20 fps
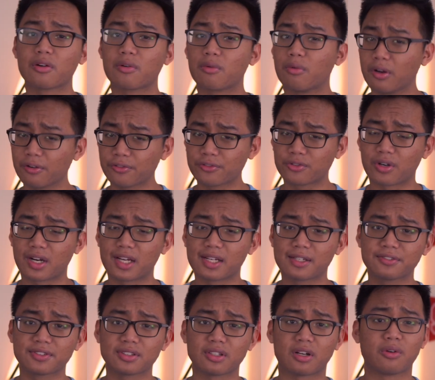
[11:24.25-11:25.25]
Rough
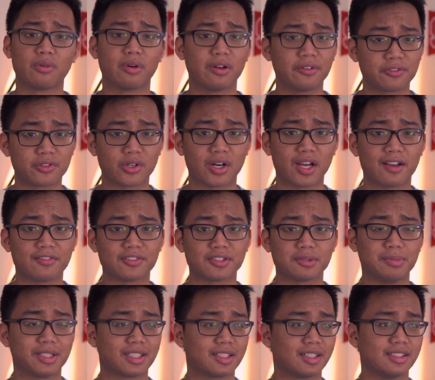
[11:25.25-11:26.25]
drafts are rough drafts
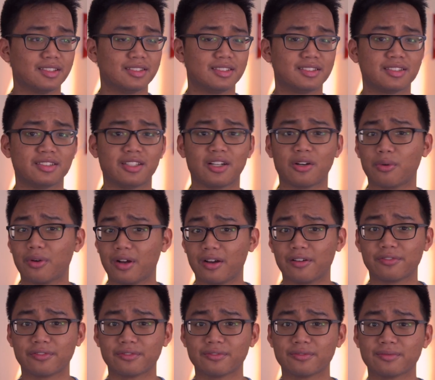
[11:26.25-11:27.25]
because they're
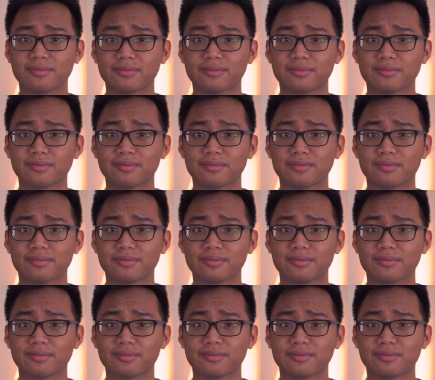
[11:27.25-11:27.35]
rough.